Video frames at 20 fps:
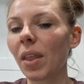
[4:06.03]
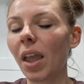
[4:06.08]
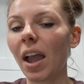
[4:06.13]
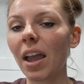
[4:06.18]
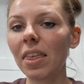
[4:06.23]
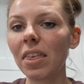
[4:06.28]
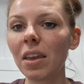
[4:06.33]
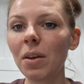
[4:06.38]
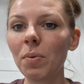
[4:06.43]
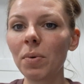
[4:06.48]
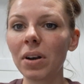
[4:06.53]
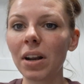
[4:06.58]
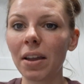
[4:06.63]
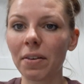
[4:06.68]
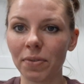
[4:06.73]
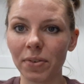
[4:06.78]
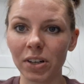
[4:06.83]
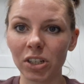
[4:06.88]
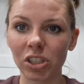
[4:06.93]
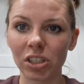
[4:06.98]
I think when
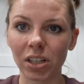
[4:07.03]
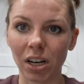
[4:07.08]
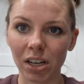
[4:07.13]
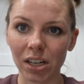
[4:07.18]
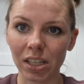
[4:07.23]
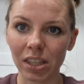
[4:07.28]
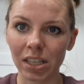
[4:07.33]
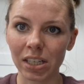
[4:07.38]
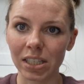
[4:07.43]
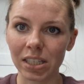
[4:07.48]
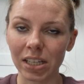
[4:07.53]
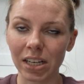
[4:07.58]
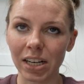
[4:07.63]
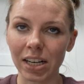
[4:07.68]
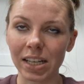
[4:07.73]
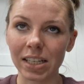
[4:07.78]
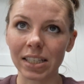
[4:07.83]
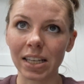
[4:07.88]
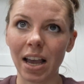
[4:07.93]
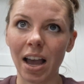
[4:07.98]
I first started the
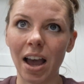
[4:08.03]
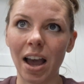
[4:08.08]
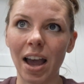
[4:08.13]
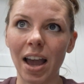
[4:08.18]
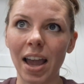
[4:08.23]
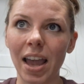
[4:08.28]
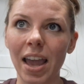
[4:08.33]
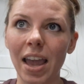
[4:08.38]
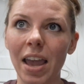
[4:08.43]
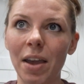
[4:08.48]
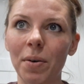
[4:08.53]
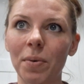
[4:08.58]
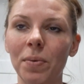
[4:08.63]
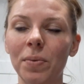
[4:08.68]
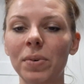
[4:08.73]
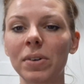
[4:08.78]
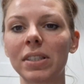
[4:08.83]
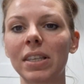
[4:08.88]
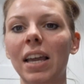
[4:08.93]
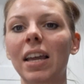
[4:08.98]
series, I
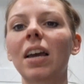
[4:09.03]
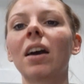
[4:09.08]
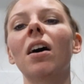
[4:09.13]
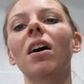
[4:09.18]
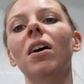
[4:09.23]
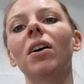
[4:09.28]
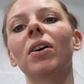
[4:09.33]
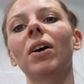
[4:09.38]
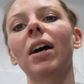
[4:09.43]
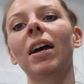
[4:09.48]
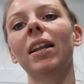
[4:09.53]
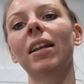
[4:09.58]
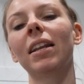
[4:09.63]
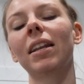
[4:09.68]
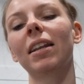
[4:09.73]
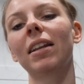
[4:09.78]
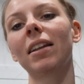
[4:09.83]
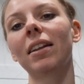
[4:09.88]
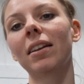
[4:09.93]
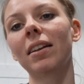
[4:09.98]
was like, oh,
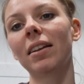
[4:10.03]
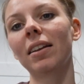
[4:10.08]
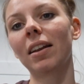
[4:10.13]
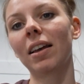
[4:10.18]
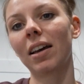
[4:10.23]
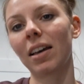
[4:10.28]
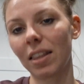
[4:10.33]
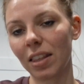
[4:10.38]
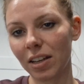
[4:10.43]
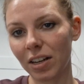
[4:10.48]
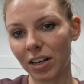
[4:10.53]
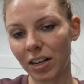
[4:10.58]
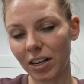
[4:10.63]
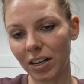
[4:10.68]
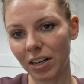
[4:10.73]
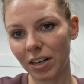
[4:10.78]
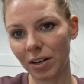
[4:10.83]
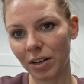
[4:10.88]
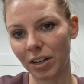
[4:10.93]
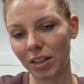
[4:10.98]

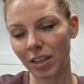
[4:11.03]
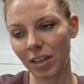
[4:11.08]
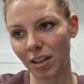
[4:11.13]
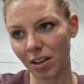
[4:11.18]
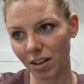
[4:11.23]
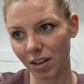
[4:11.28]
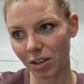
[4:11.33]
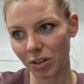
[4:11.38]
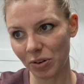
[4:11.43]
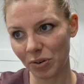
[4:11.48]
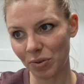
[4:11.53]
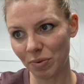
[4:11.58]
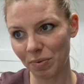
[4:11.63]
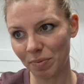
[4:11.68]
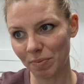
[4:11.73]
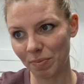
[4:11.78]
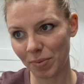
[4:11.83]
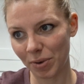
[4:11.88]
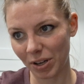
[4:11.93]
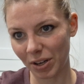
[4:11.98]
another young adult
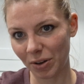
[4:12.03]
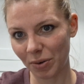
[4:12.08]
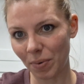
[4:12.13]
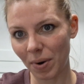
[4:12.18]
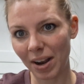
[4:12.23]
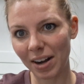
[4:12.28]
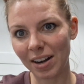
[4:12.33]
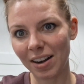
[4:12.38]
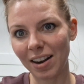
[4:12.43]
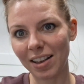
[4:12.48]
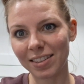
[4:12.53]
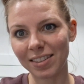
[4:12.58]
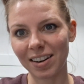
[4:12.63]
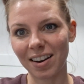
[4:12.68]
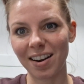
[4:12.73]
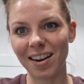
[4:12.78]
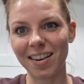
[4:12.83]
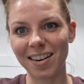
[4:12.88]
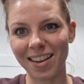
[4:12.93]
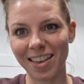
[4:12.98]
book. Why did I
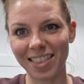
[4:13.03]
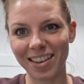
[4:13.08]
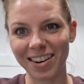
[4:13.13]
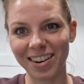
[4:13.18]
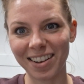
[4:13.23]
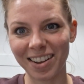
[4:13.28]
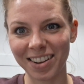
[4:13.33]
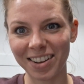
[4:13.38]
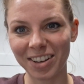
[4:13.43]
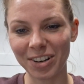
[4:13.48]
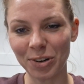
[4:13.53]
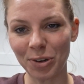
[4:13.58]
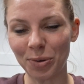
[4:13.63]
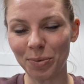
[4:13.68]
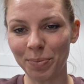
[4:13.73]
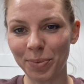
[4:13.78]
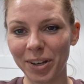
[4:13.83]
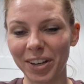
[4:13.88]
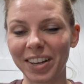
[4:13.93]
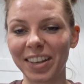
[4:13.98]
start another young
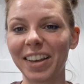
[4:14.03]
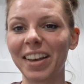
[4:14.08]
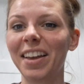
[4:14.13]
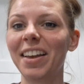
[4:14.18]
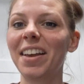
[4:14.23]
adult book?